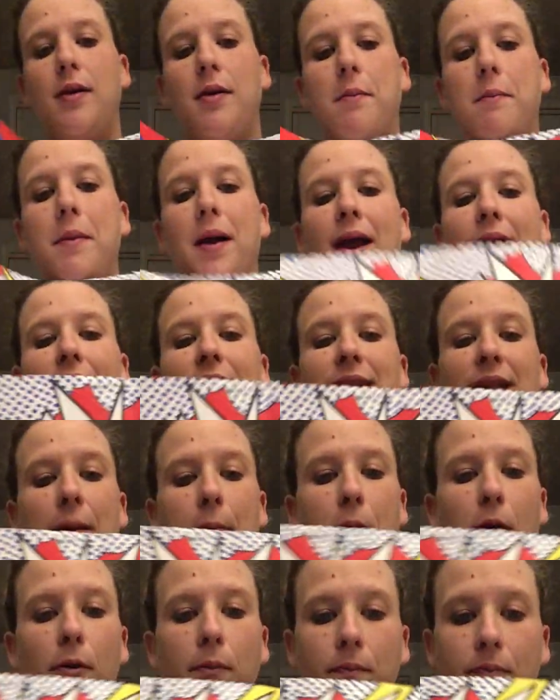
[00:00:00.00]
my
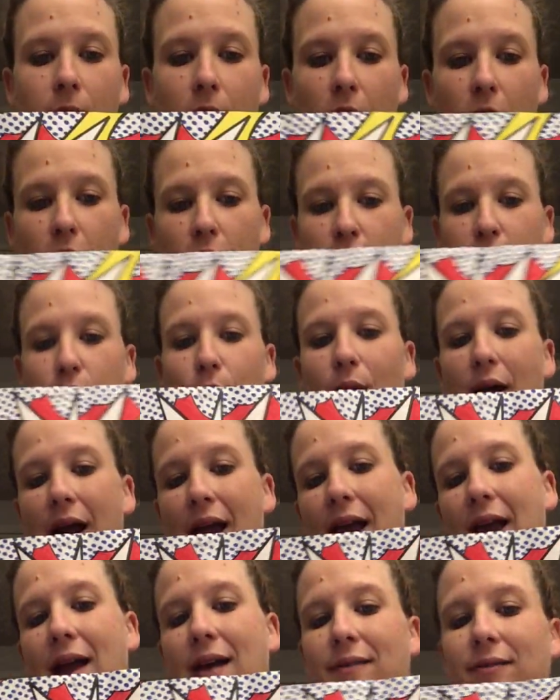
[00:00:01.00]
example. So I
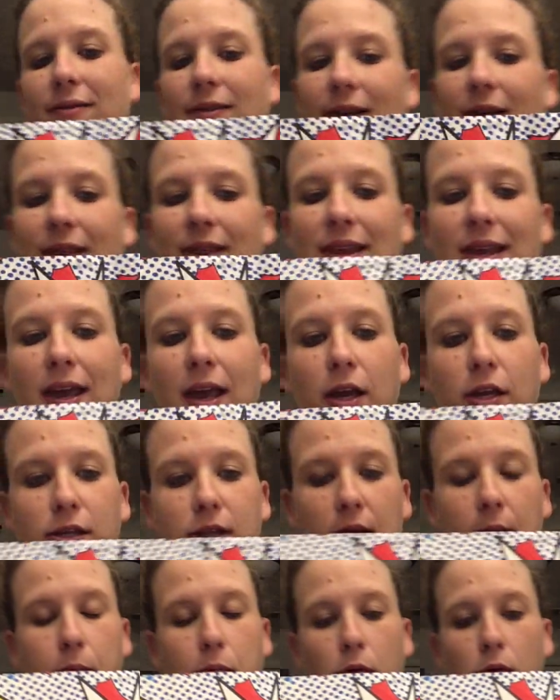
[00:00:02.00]
have the
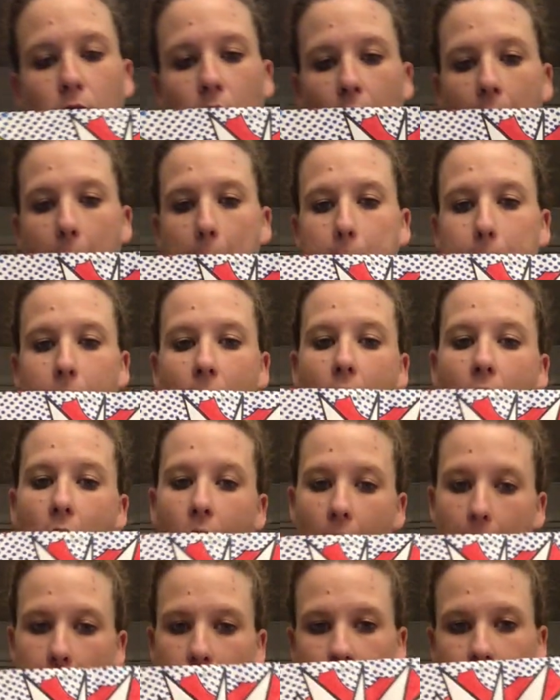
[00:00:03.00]
example
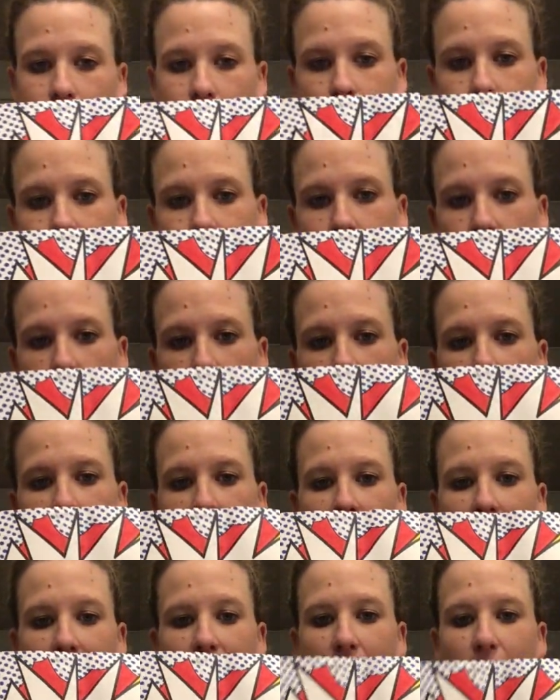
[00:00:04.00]
pop.
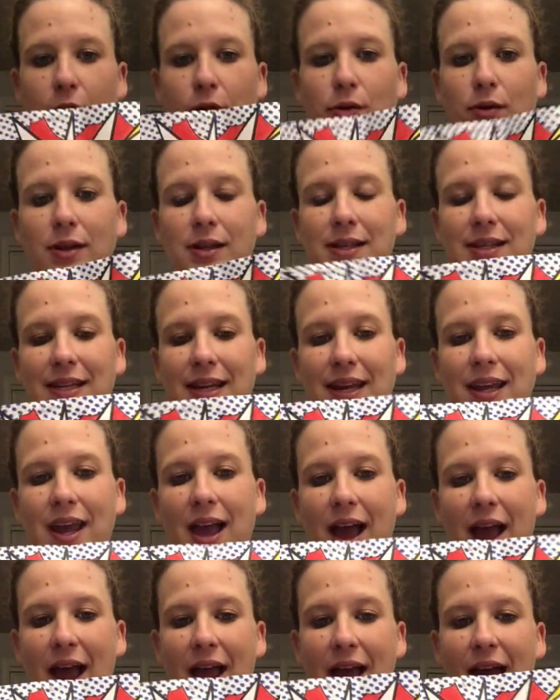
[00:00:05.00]
Now you can see
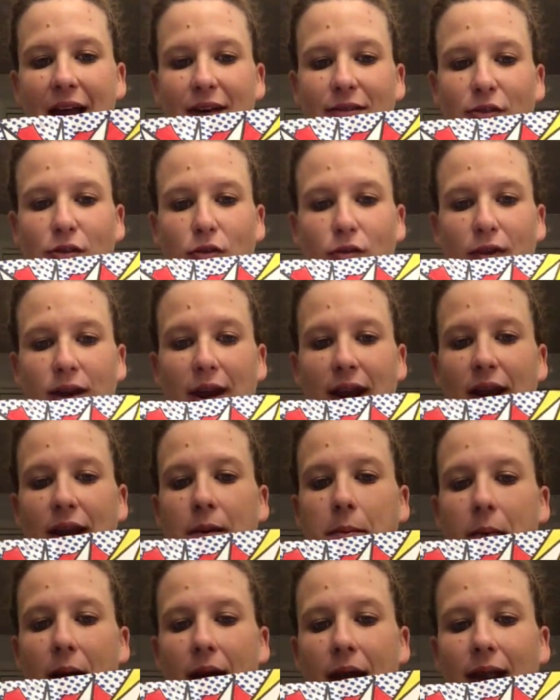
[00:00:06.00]
I have
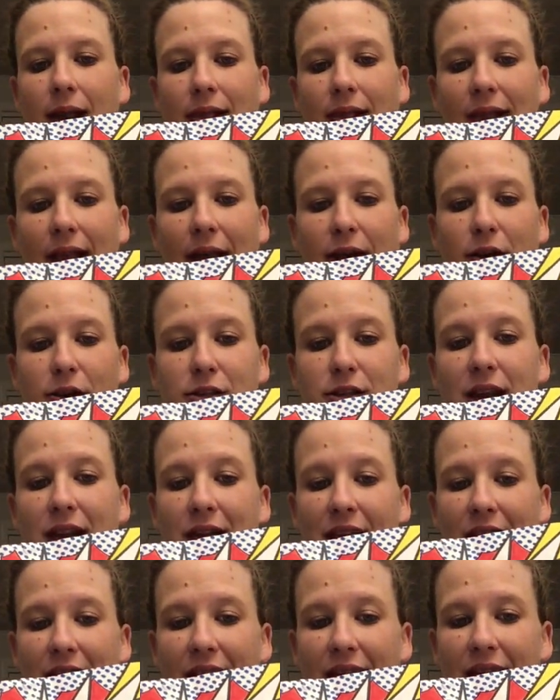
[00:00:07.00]
created my letters
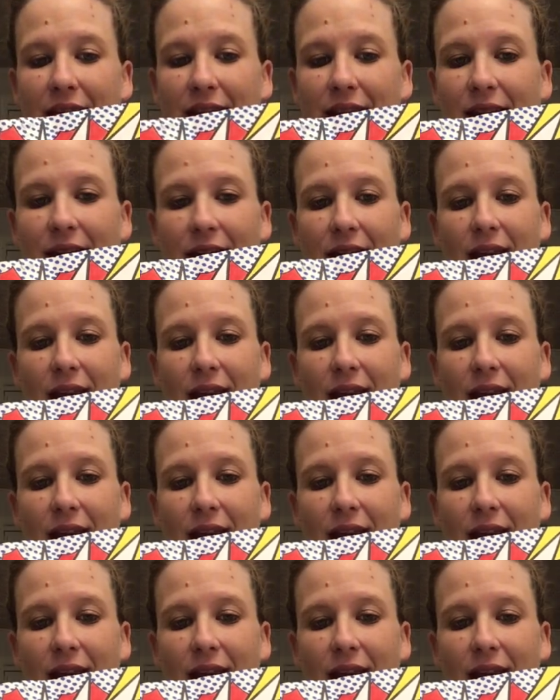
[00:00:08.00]
in